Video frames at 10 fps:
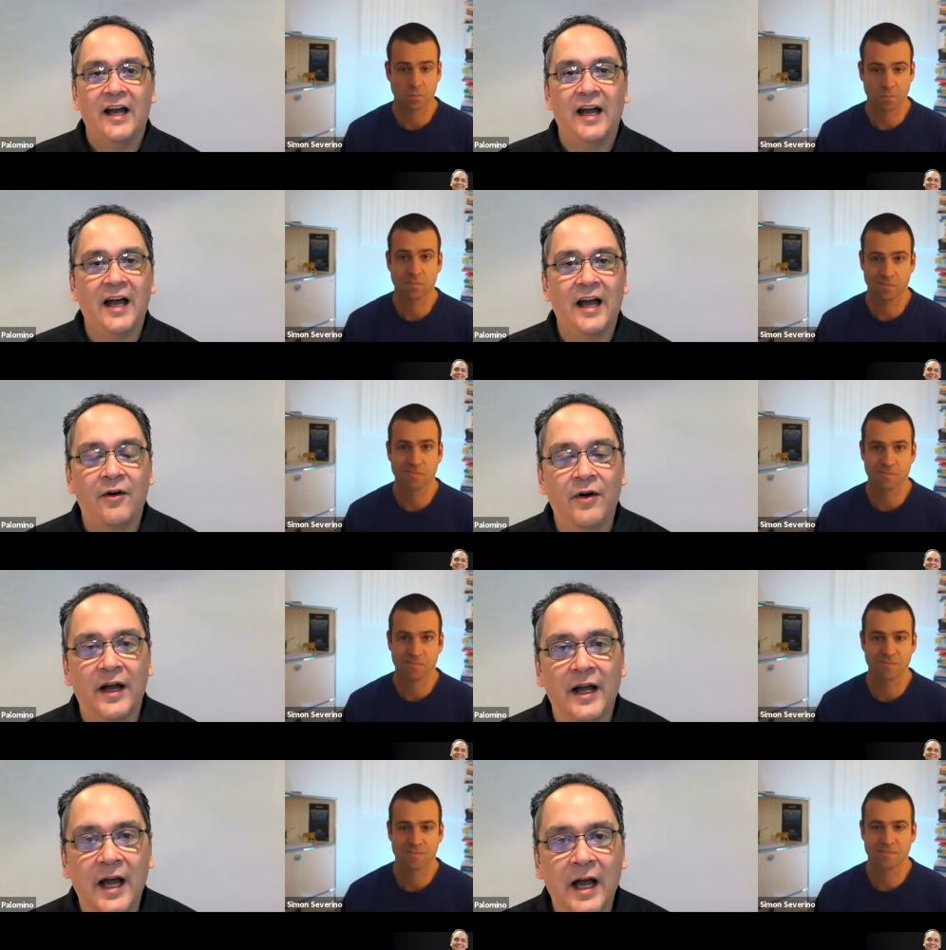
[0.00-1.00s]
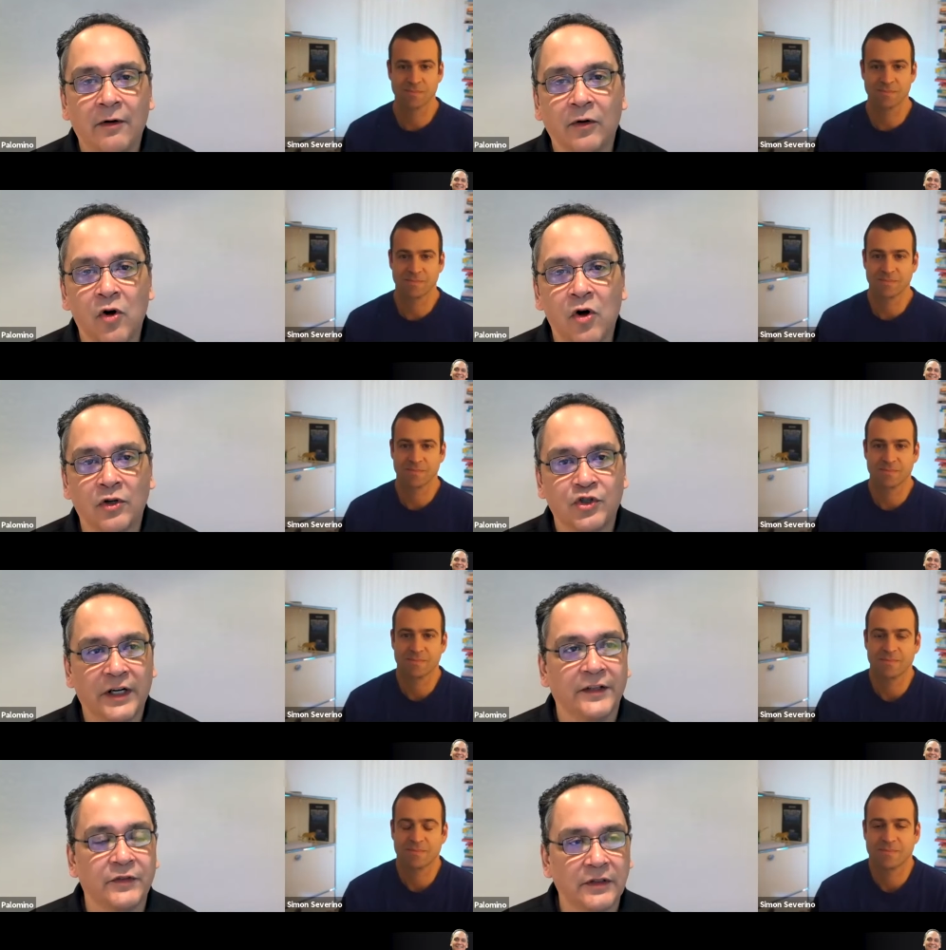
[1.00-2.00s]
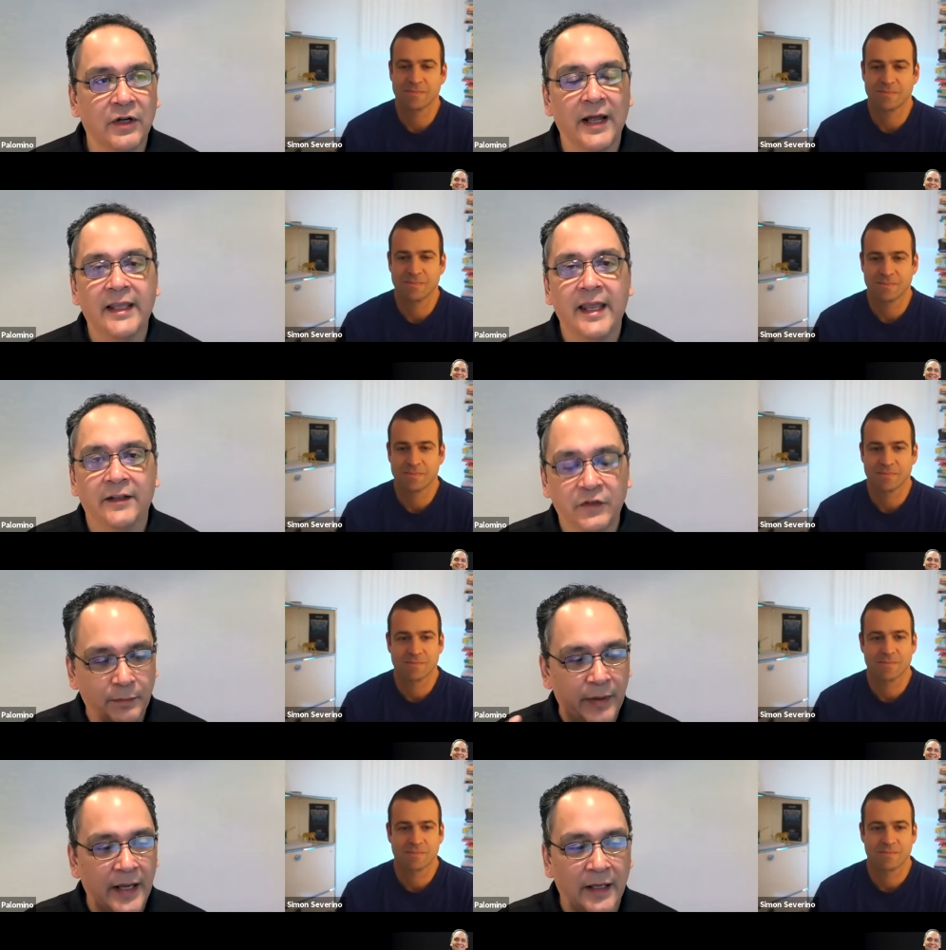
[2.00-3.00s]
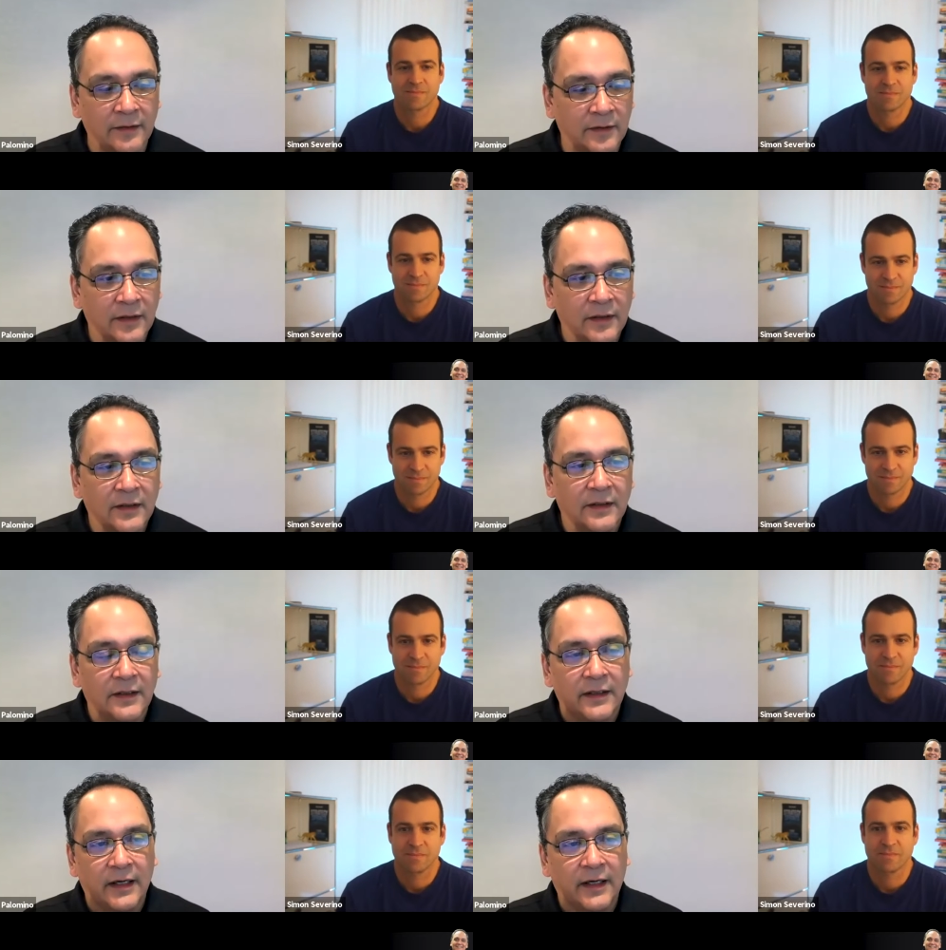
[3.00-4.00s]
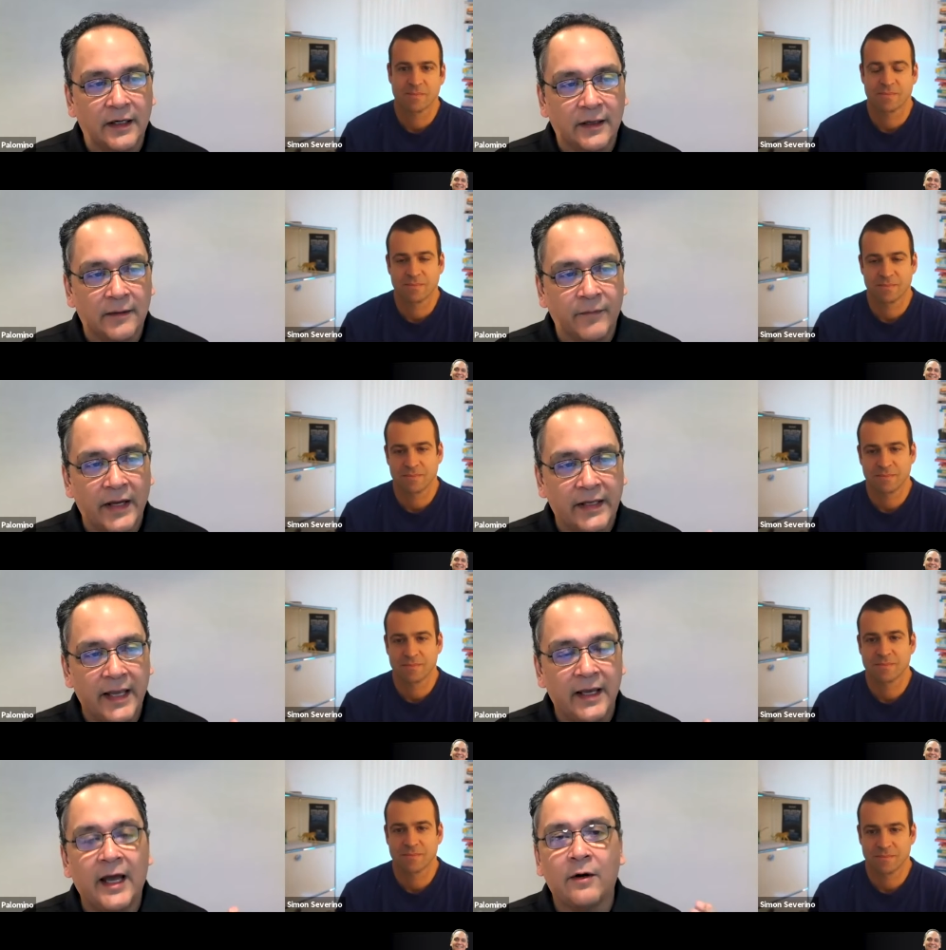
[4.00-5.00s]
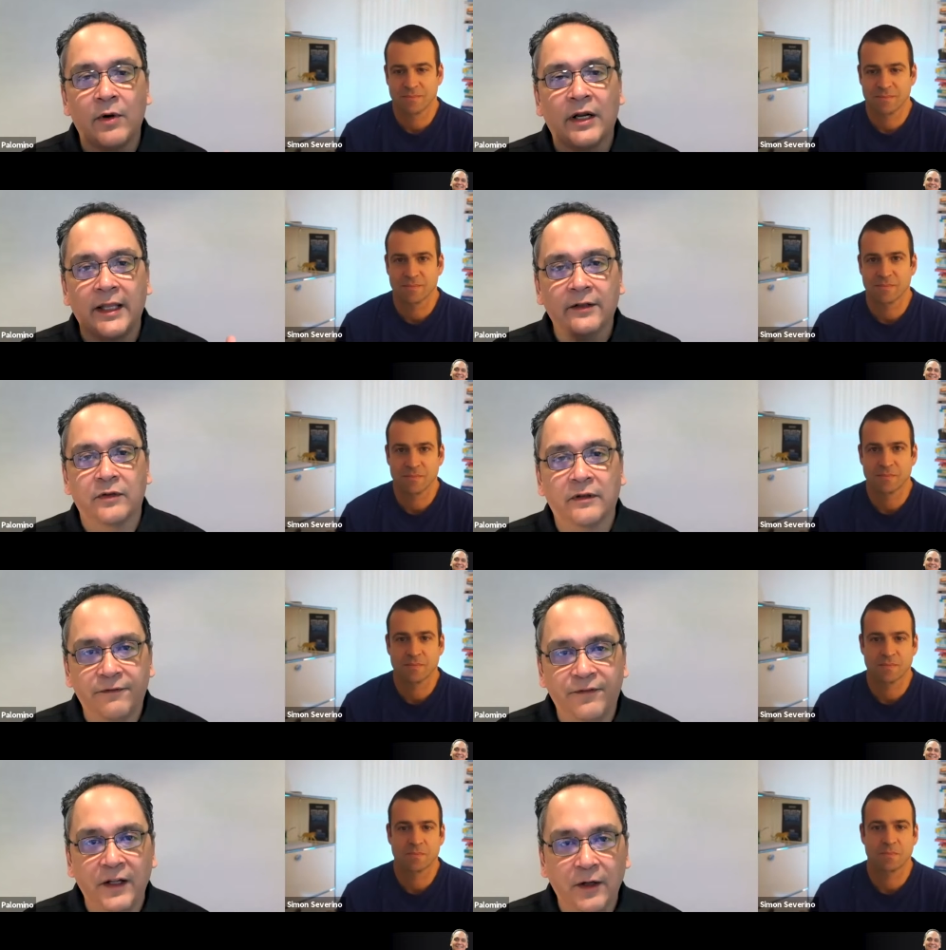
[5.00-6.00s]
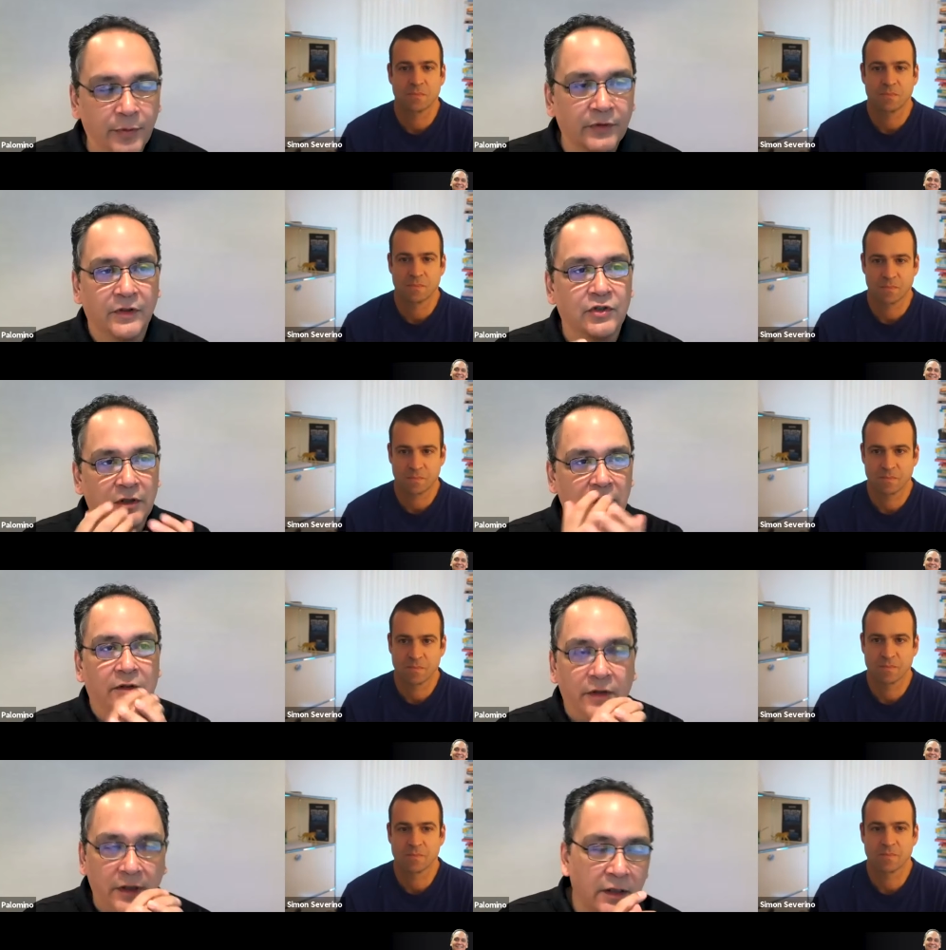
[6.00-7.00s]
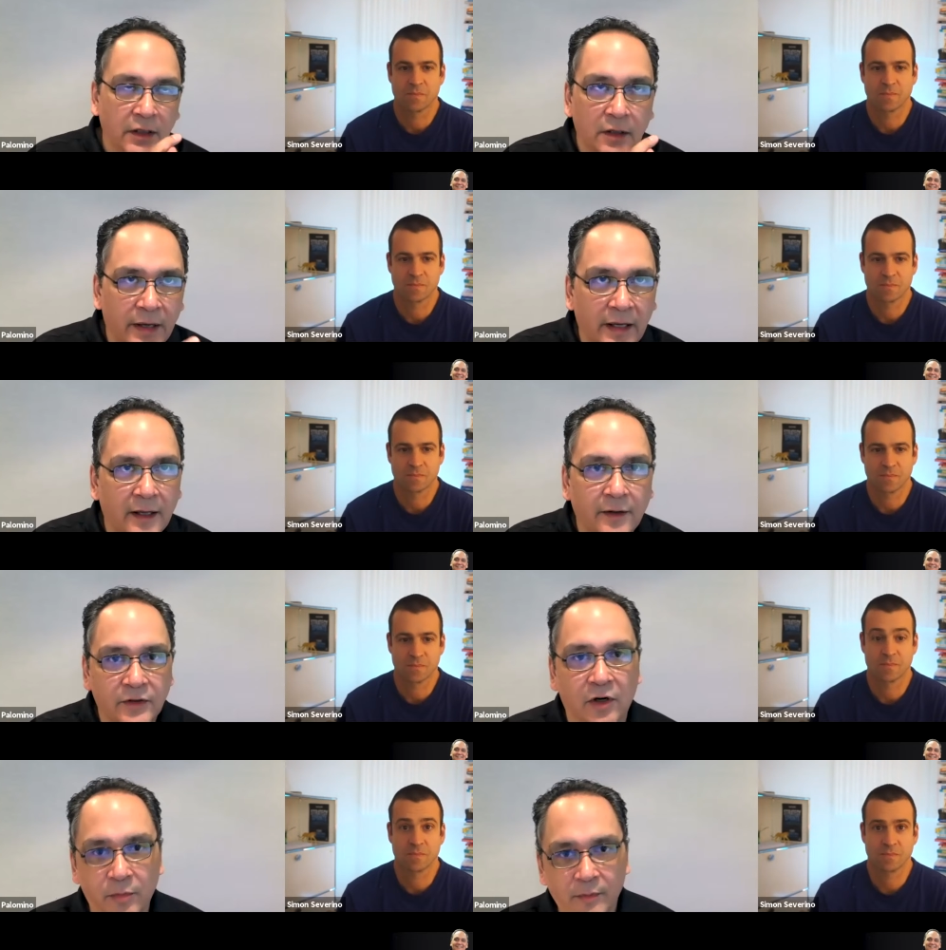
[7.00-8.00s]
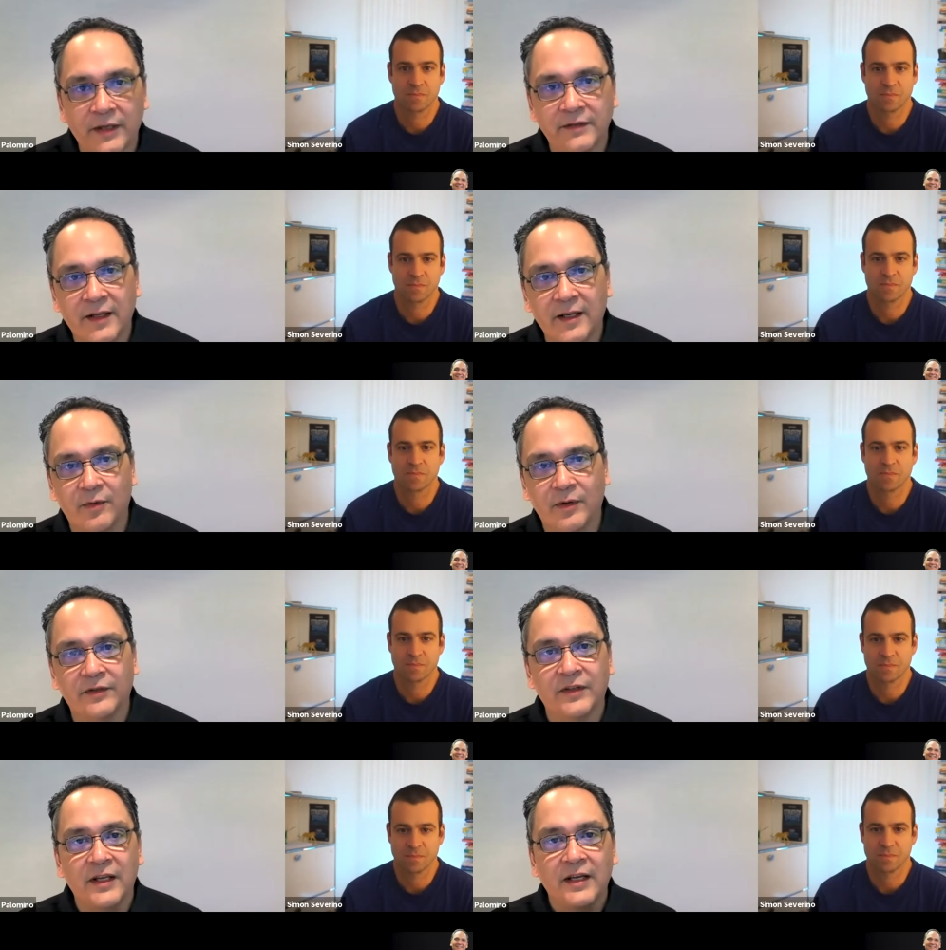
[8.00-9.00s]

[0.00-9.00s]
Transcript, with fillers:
Speaker 1: How how long should I, you know, I can't spend, uh, I can't, I don't want to get into the fetal position thinking about how terrible my day was.